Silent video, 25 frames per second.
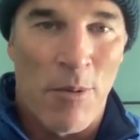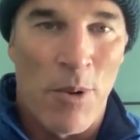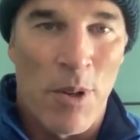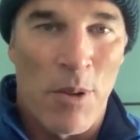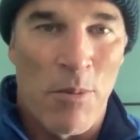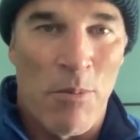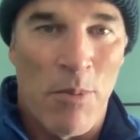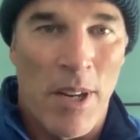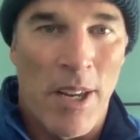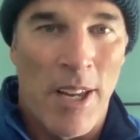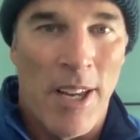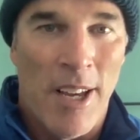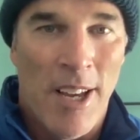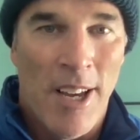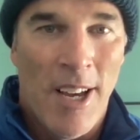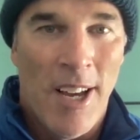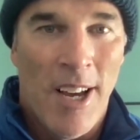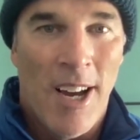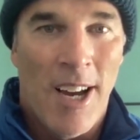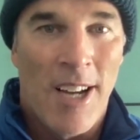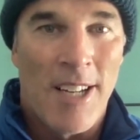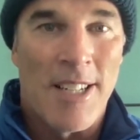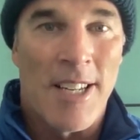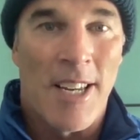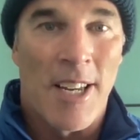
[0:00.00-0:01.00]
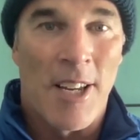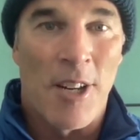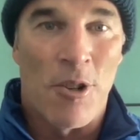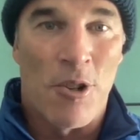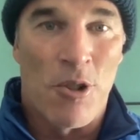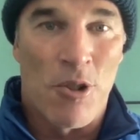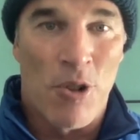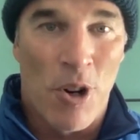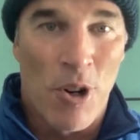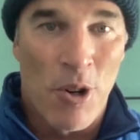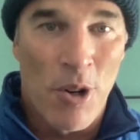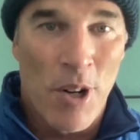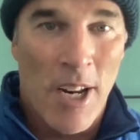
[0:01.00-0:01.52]
with me, I take a
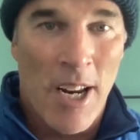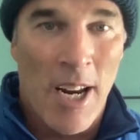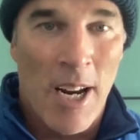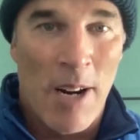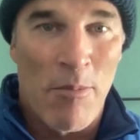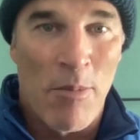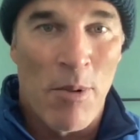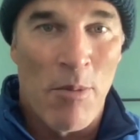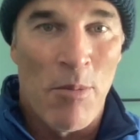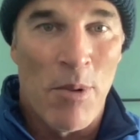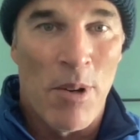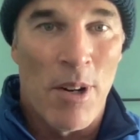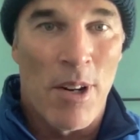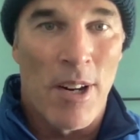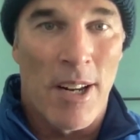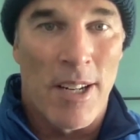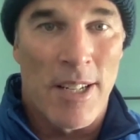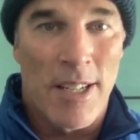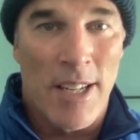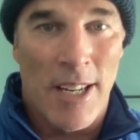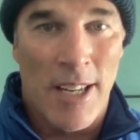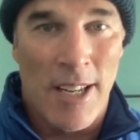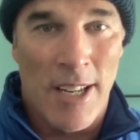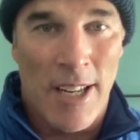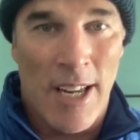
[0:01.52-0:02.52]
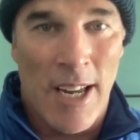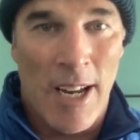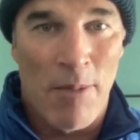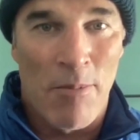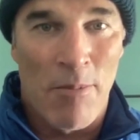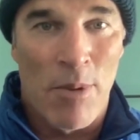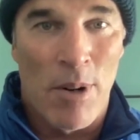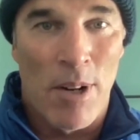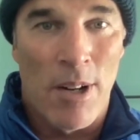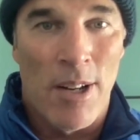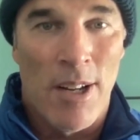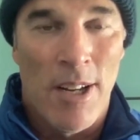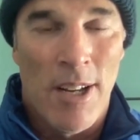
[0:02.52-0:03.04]
drone cameraman, I take a
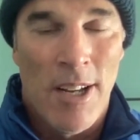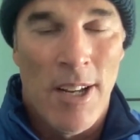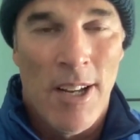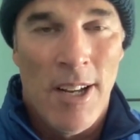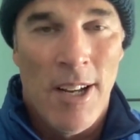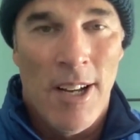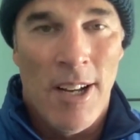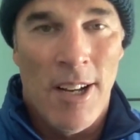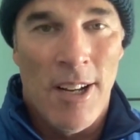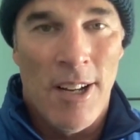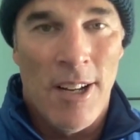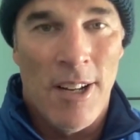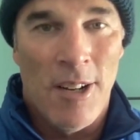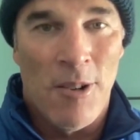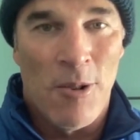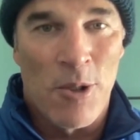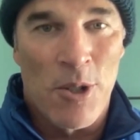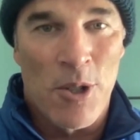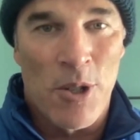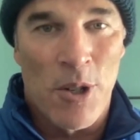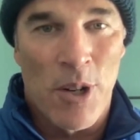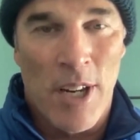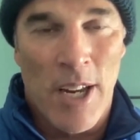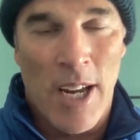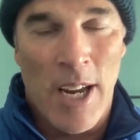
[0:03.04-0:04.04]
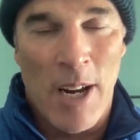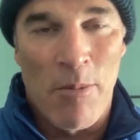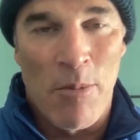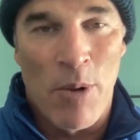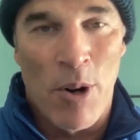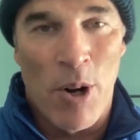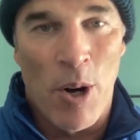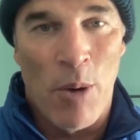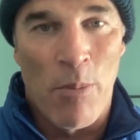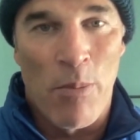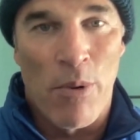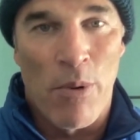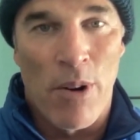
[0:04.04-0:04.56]
camera, also a camera
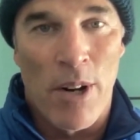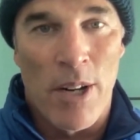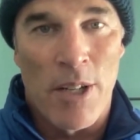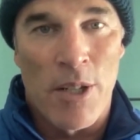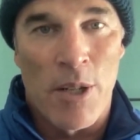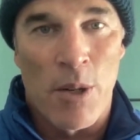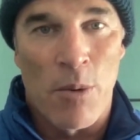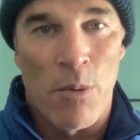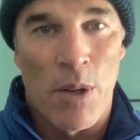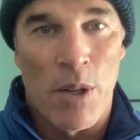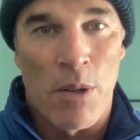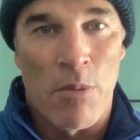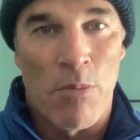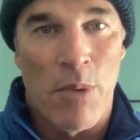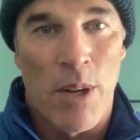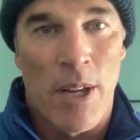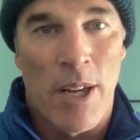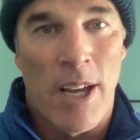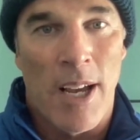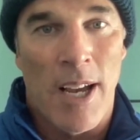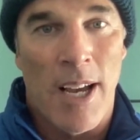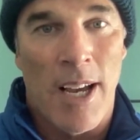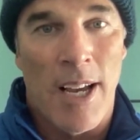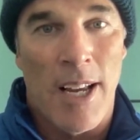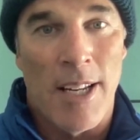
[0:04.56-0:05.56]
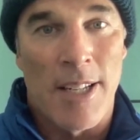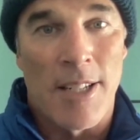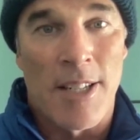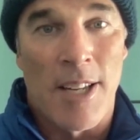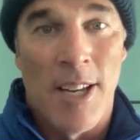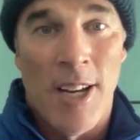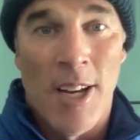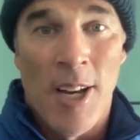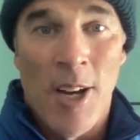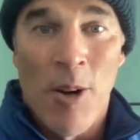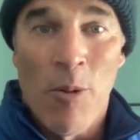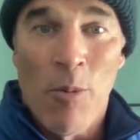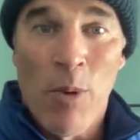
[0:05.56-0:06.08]
operator with me, and
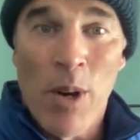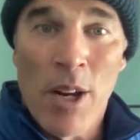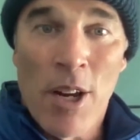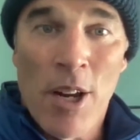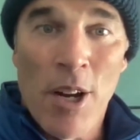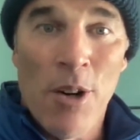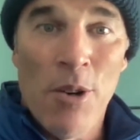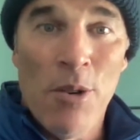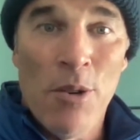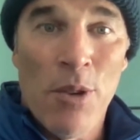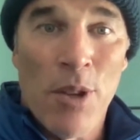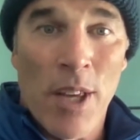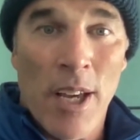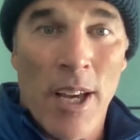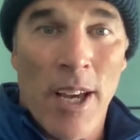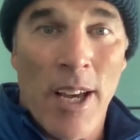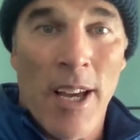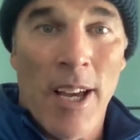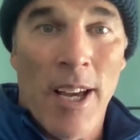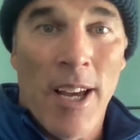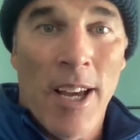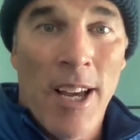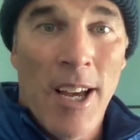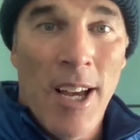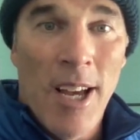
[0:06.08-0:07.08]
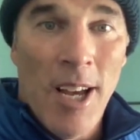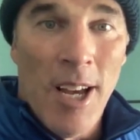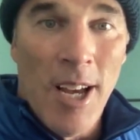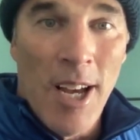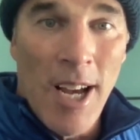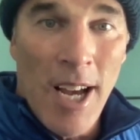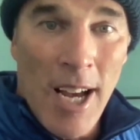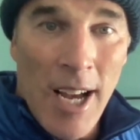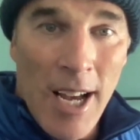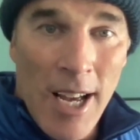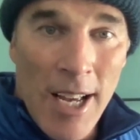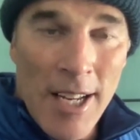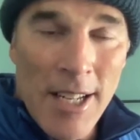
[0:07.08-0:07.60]
we go there
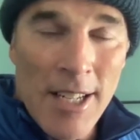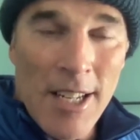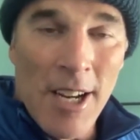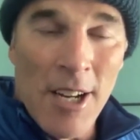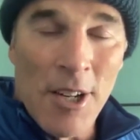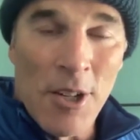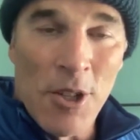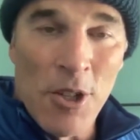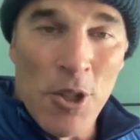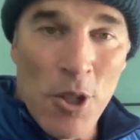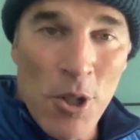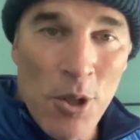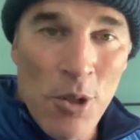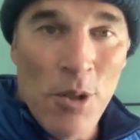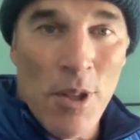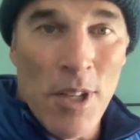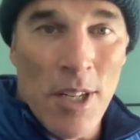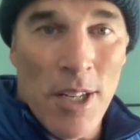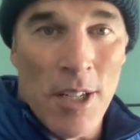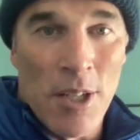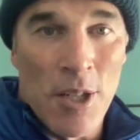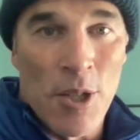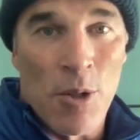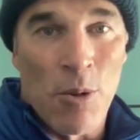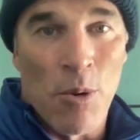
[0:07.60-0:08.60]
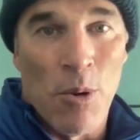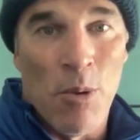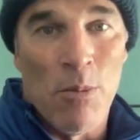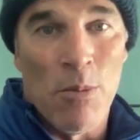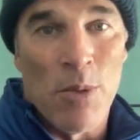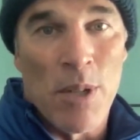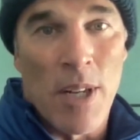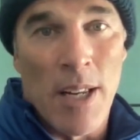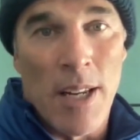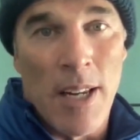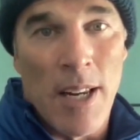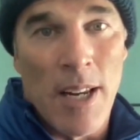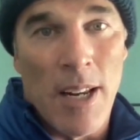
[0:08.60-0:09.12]
and I do these swims,
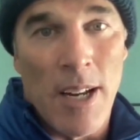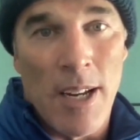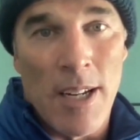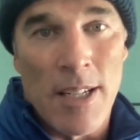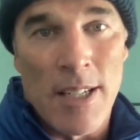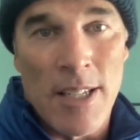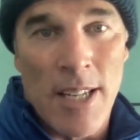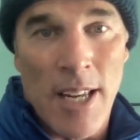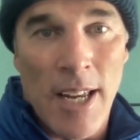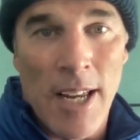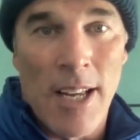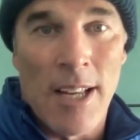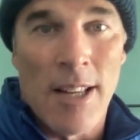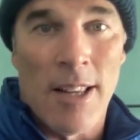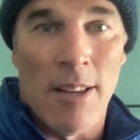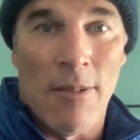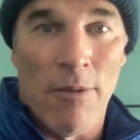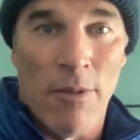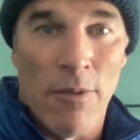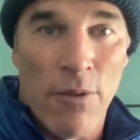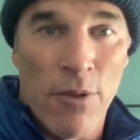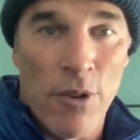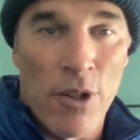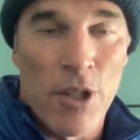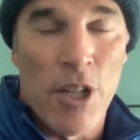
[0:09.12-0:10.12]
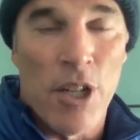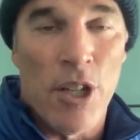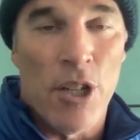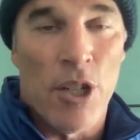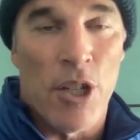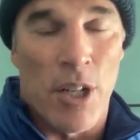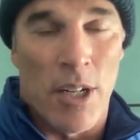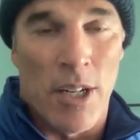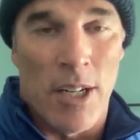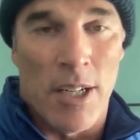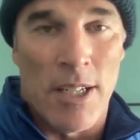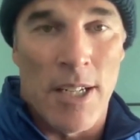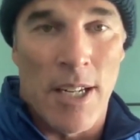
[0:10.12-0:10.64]
and then I take the footage
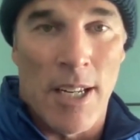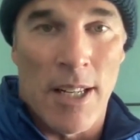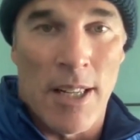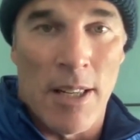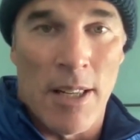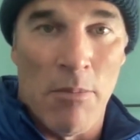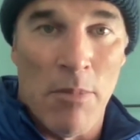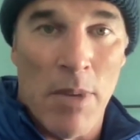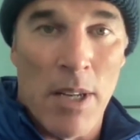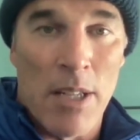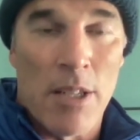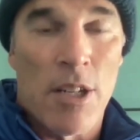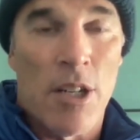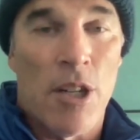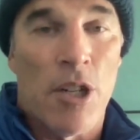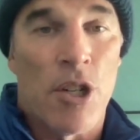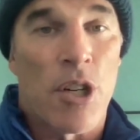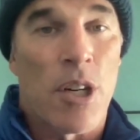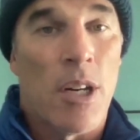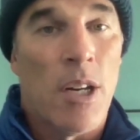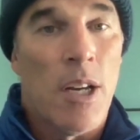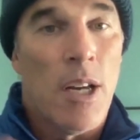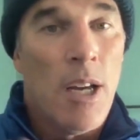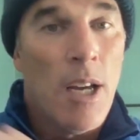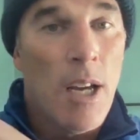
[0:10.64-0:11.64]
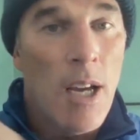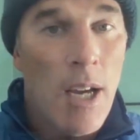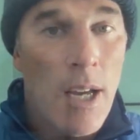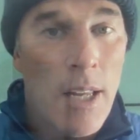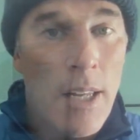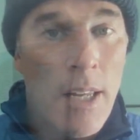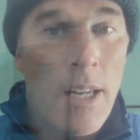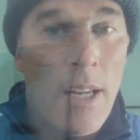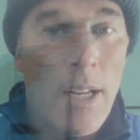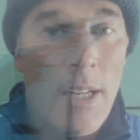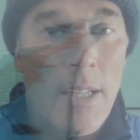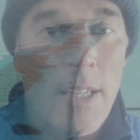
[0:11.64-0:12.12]
and I take the message, and then I